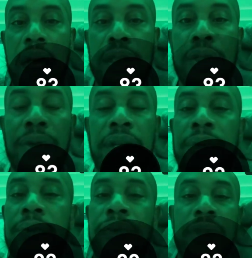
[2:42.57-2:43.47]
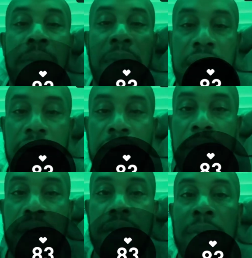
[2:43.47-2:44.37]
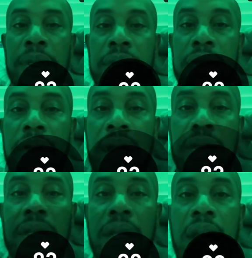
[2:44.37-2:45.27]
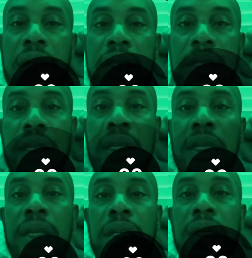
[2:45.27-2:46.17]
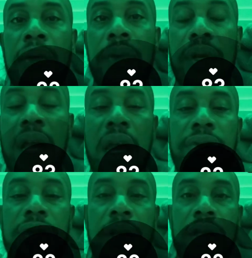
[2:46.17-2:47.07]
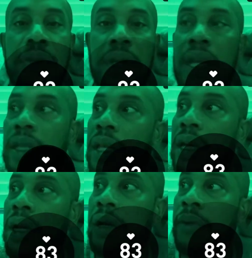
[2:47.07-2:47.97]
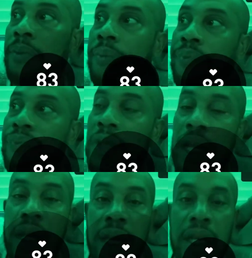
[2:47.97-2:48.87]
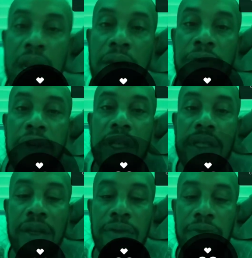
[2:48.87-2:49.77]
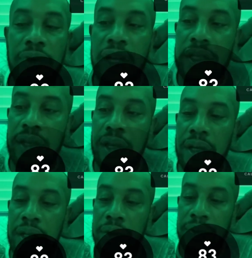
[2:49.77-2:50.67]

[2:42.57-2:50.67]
doing manual measurements throughout the day, and see what kind of results we get there. Now for this infrared sauna,